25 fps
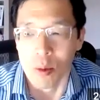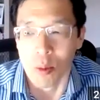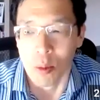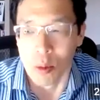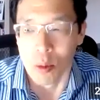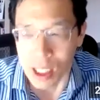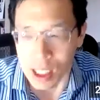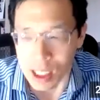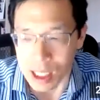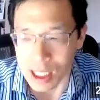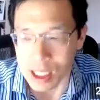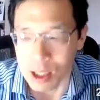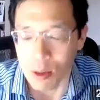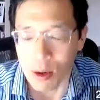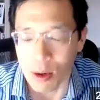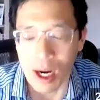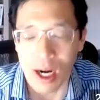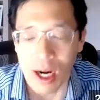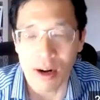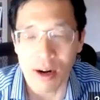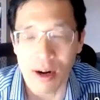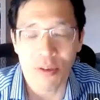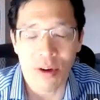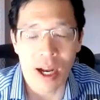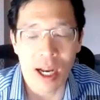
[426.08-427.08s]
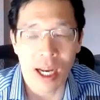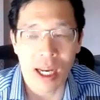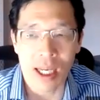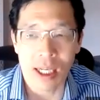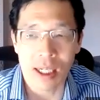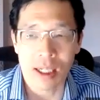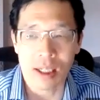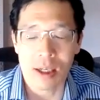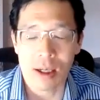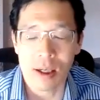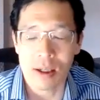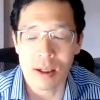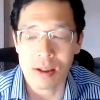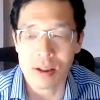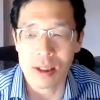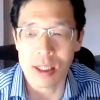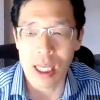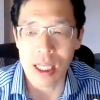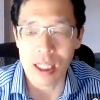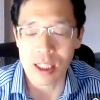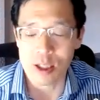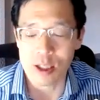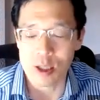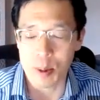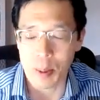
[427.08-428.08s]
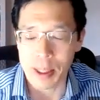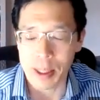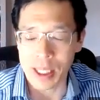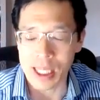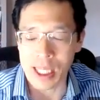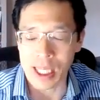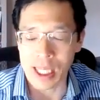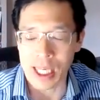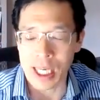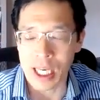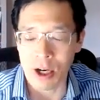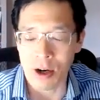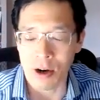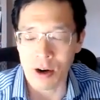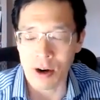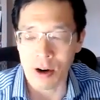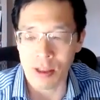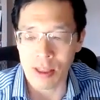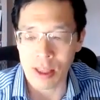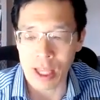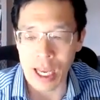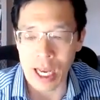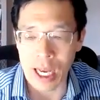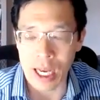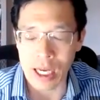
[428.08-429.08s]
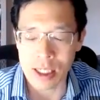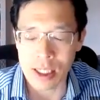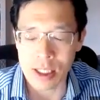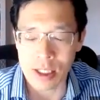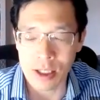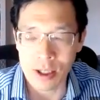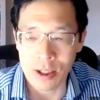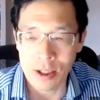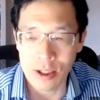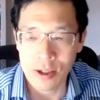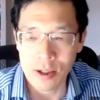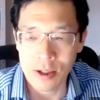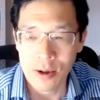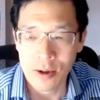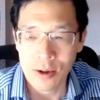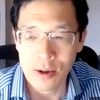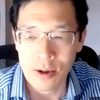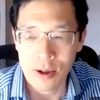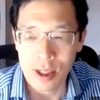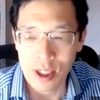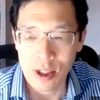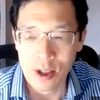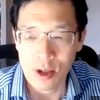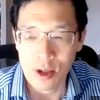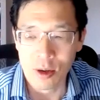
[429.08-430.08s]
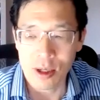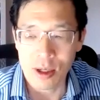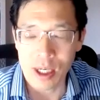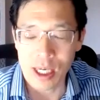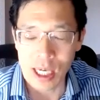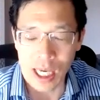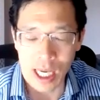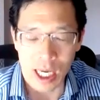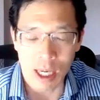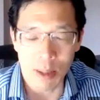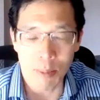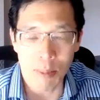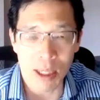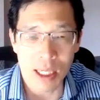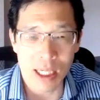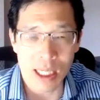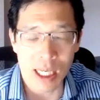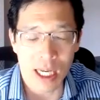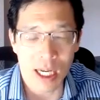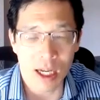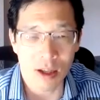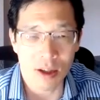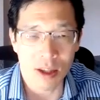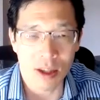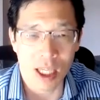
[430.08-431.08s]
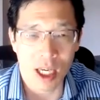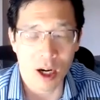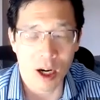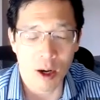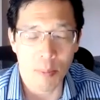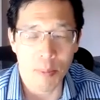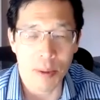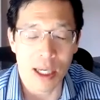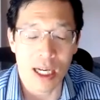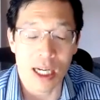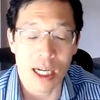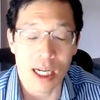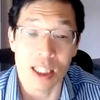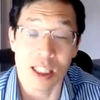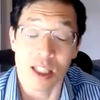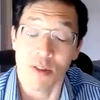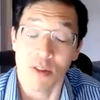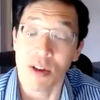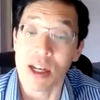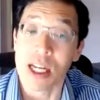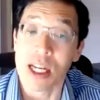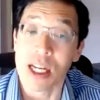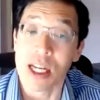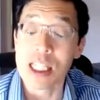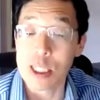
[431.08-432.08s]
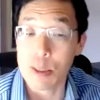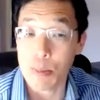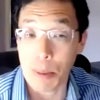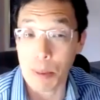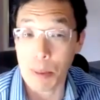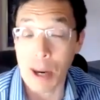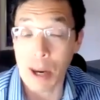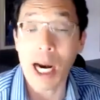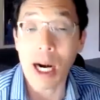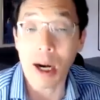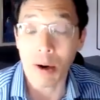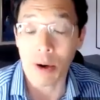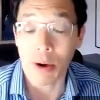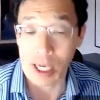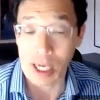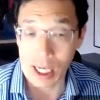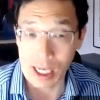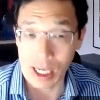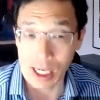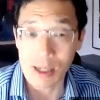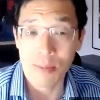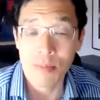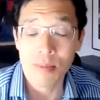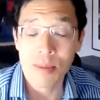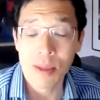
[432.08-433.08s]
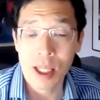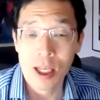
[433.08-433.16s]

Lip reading: really gratified, Elizabeth, to hear that you came into healthcare because of an inspiring